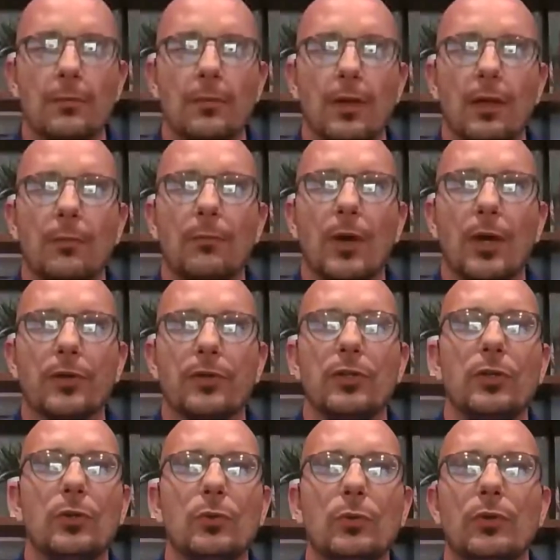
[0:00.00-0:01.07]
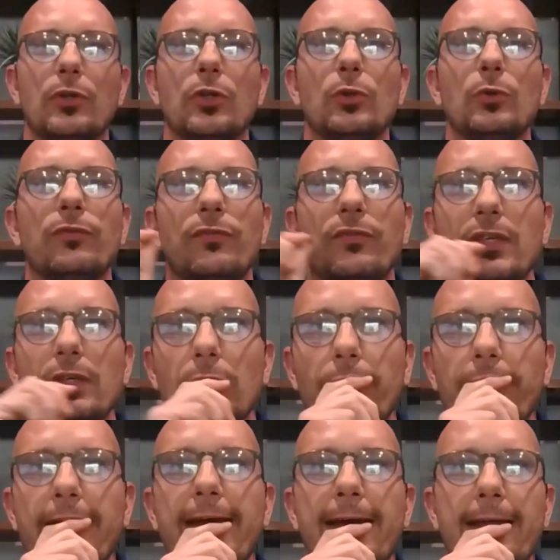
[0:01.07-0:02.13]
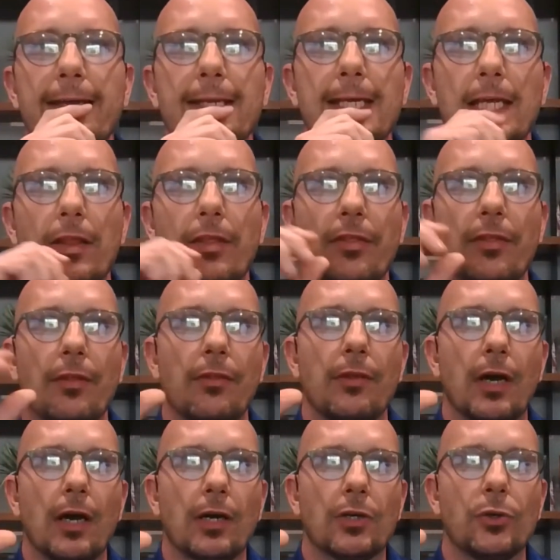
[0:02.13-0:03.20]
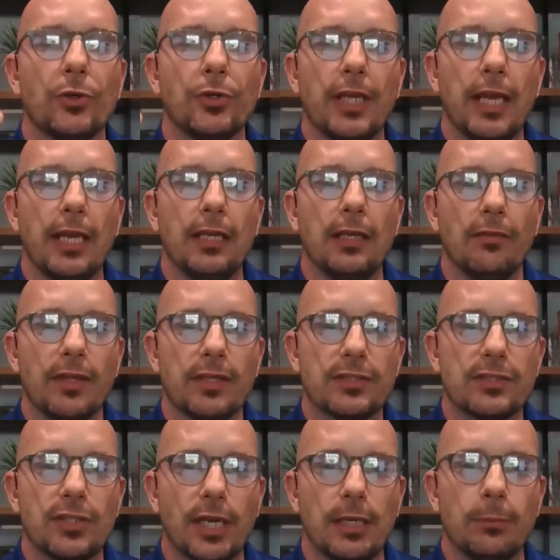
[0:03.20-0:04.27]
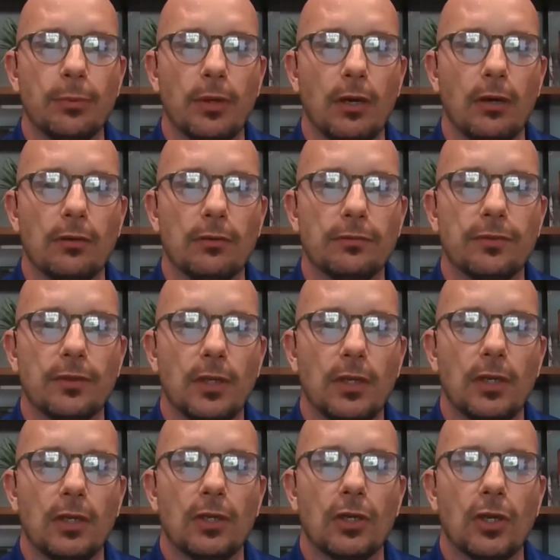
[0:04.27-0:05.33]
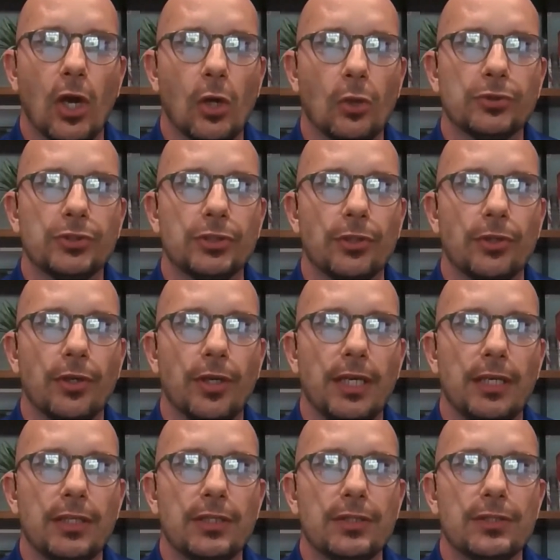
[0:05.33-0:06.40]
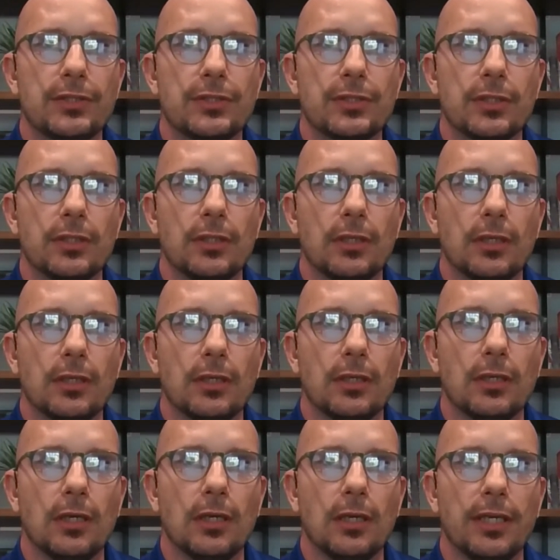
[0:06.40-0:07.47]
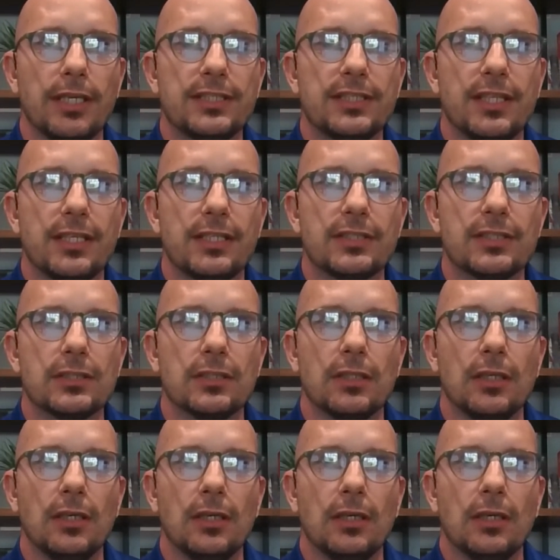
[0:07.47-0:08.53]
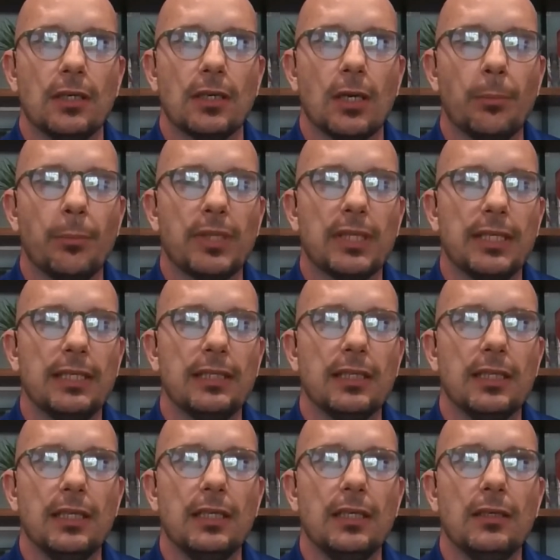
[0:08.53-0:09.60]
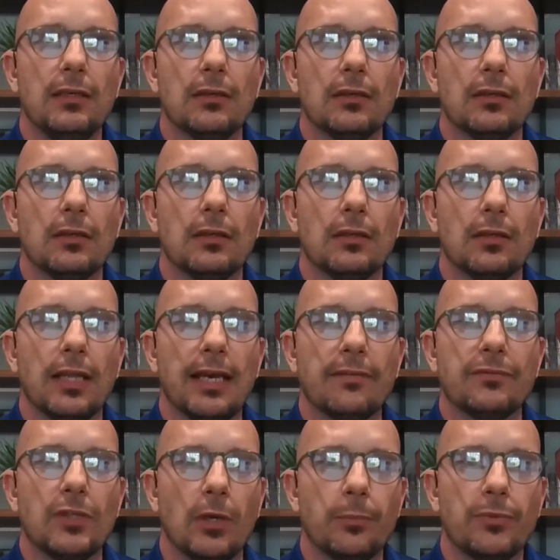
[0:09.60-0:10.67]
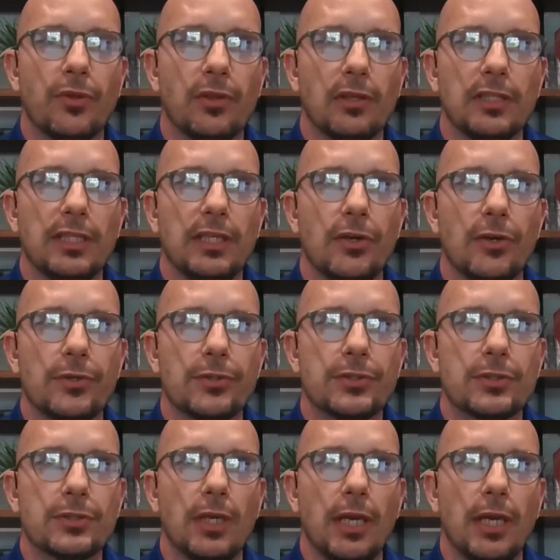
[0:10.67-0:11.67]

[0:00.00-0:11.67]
Mark, do you feel that creating this type of culture is this completely left up to the leaders?